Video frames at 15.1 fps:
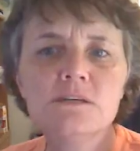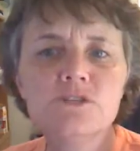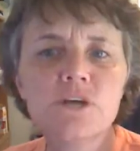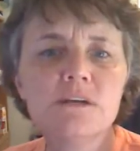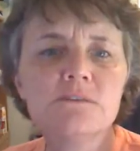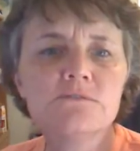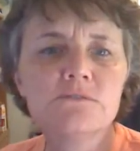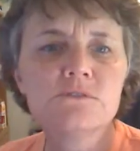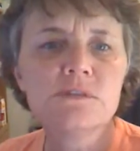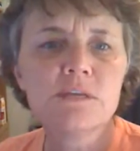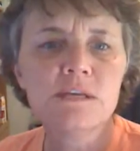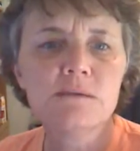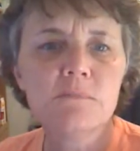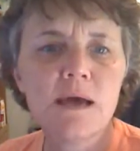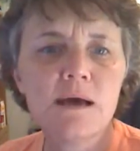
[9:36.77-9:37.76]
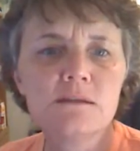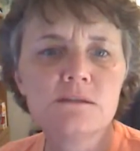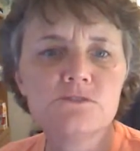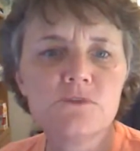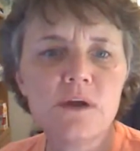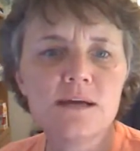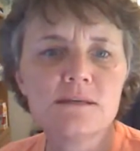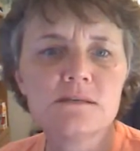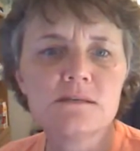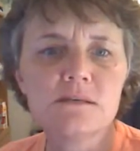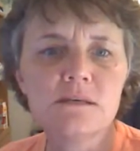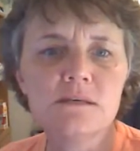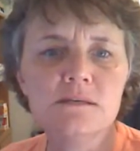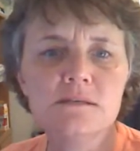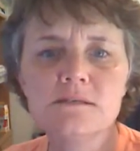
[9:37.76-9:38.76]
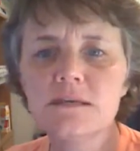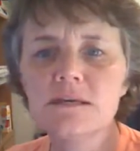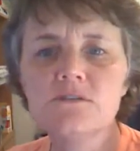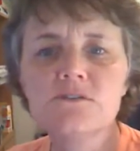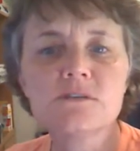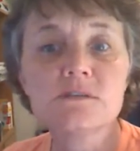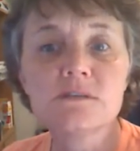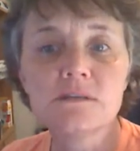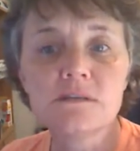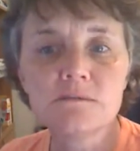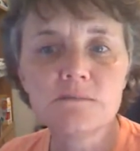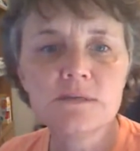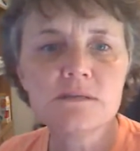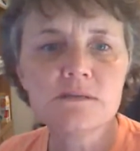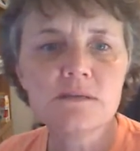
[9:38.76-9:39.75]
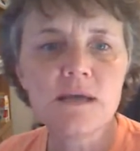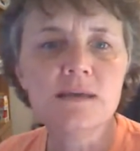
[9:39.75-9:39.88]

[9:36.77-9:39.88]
Jennifer's email address is in the syllabus,